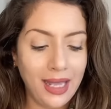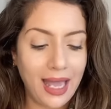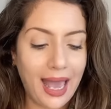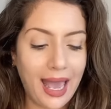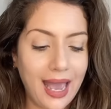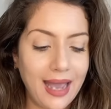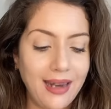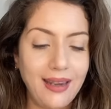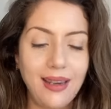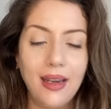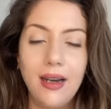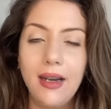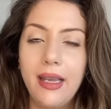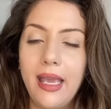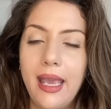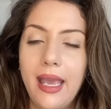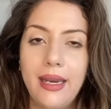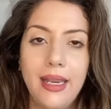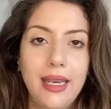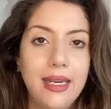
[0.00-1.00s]
And
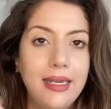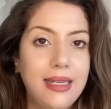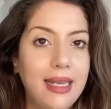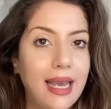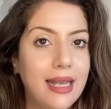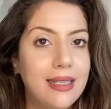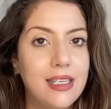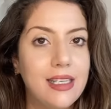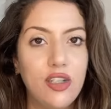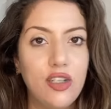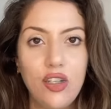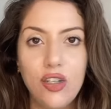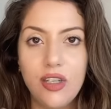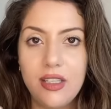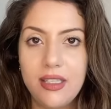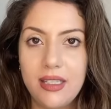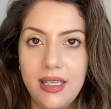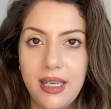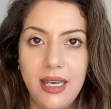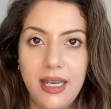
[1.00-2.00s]
again, it gets into your
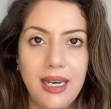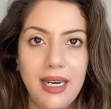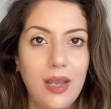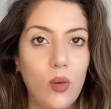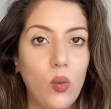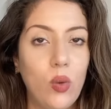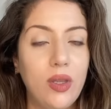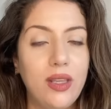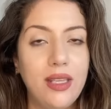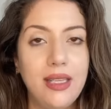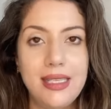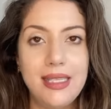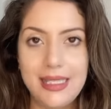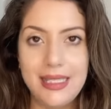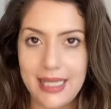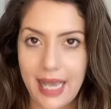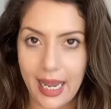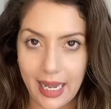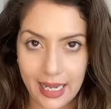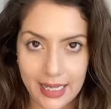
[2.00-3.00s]
skin within
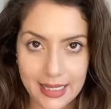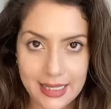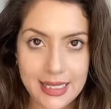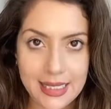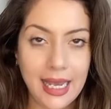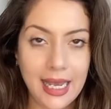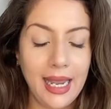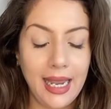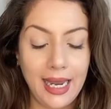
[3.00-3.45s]
seconds.